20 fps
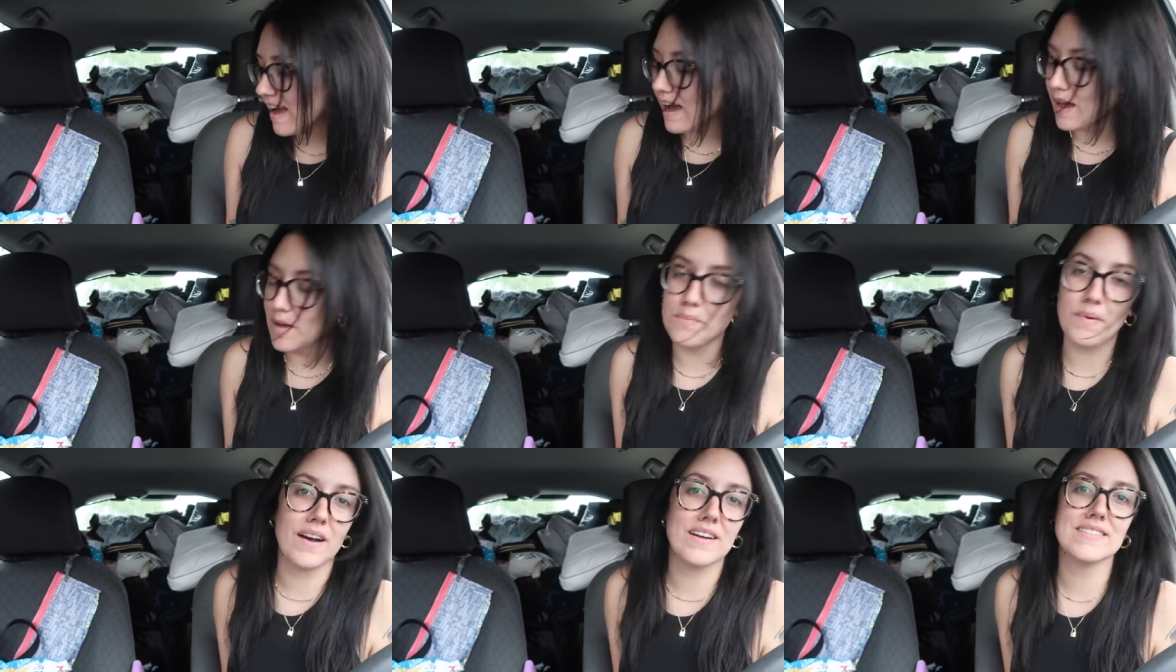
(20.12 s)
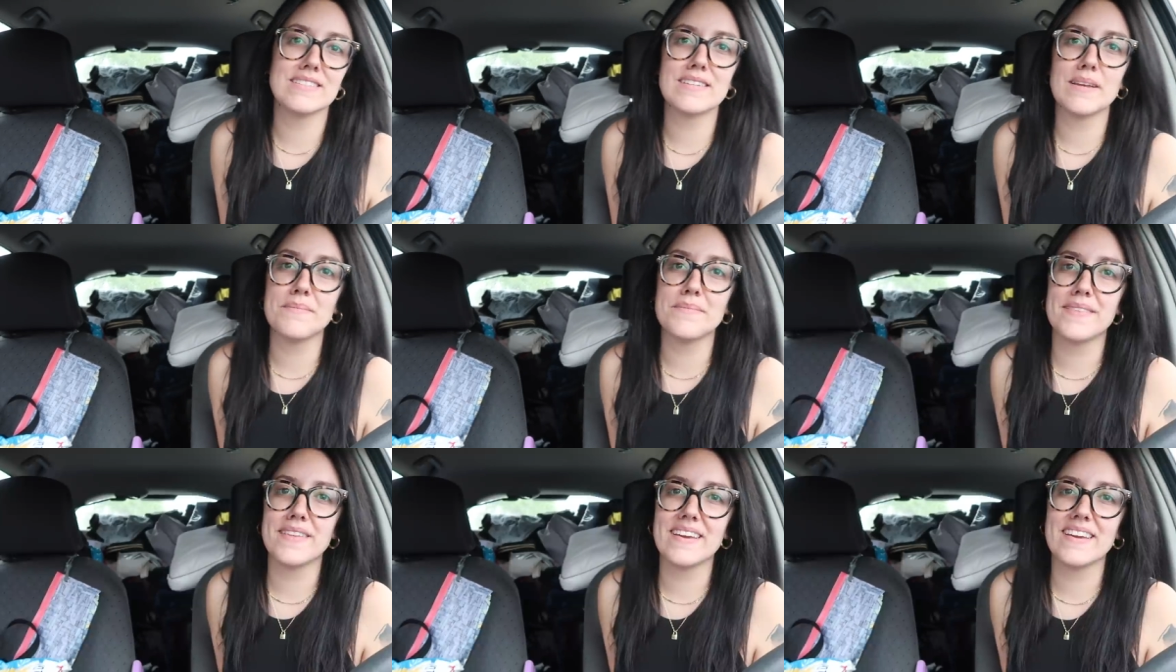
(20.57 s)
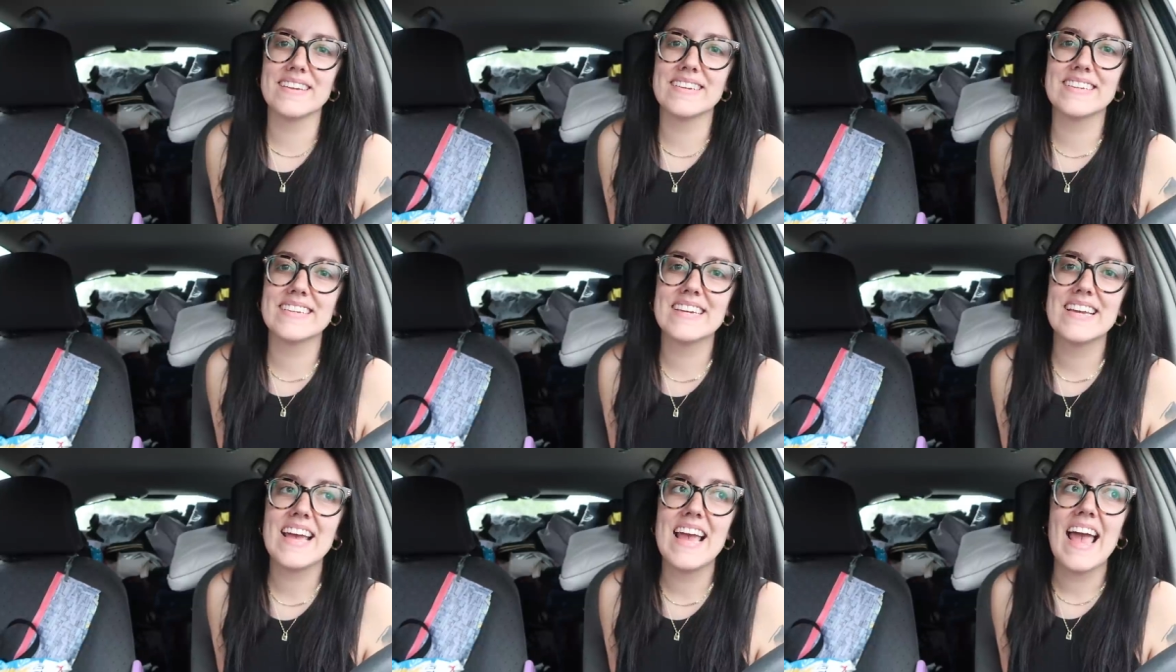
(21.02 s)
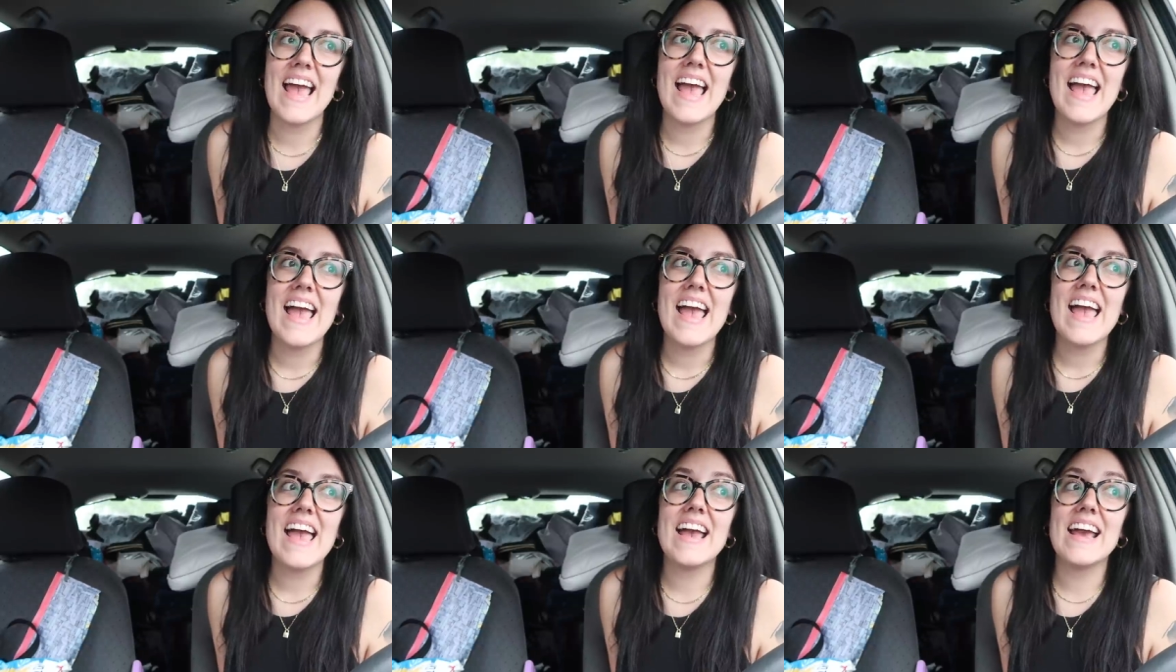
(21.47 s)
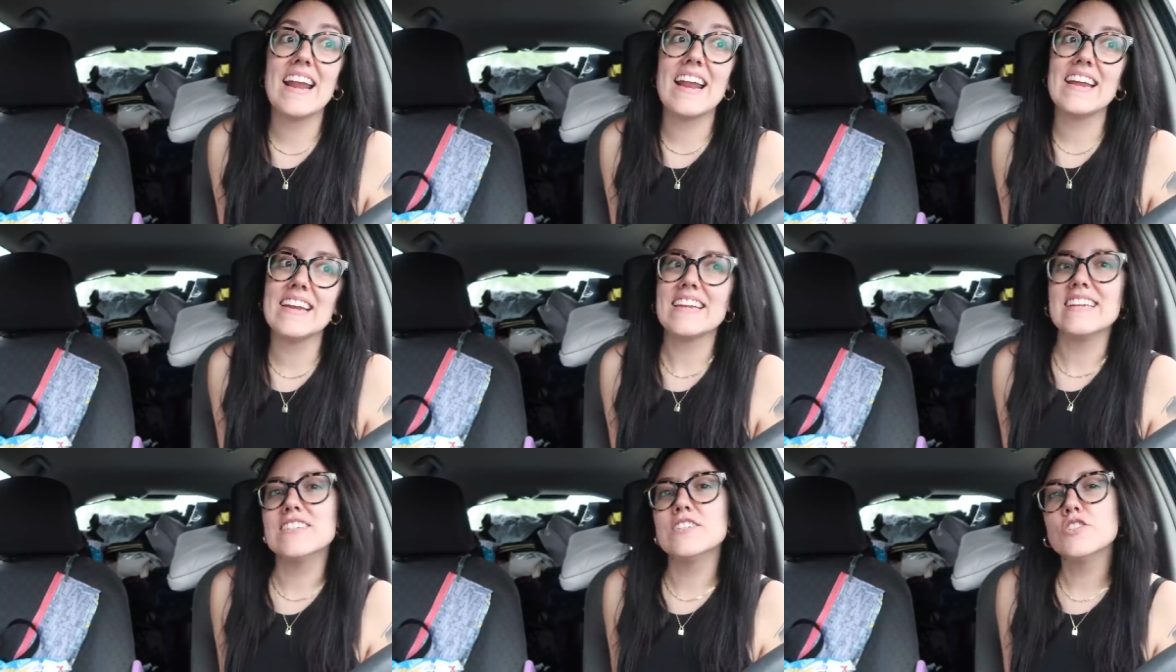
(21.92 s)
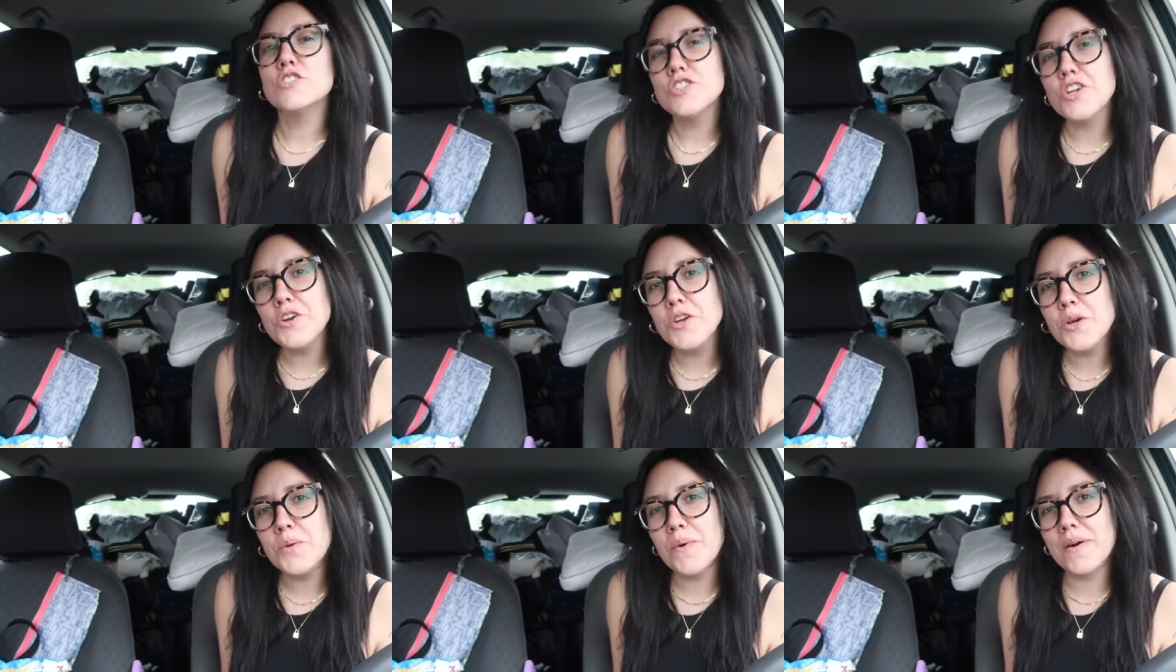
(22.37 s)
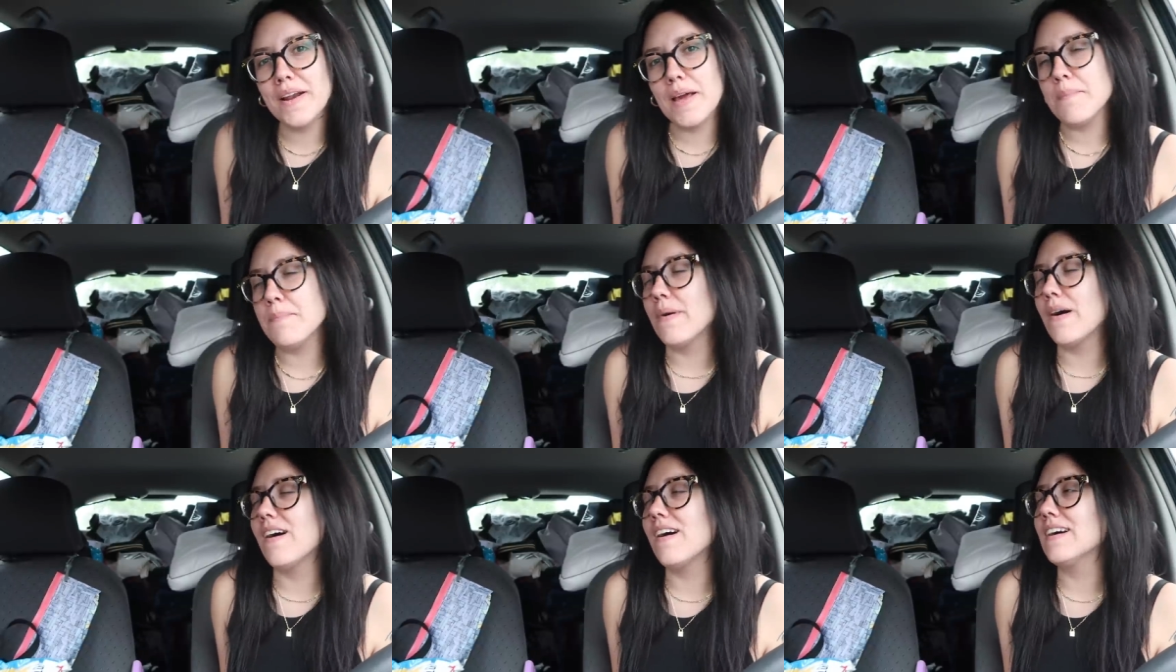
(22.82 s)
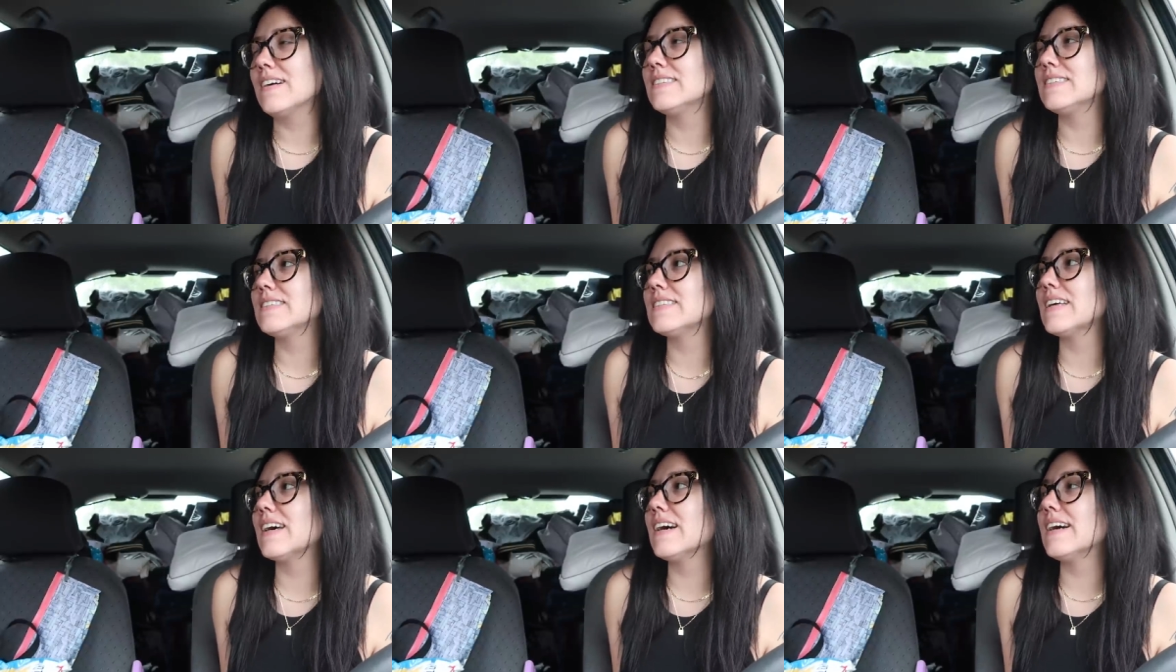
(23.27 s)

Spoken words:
I bought something and I need to show you what I bought.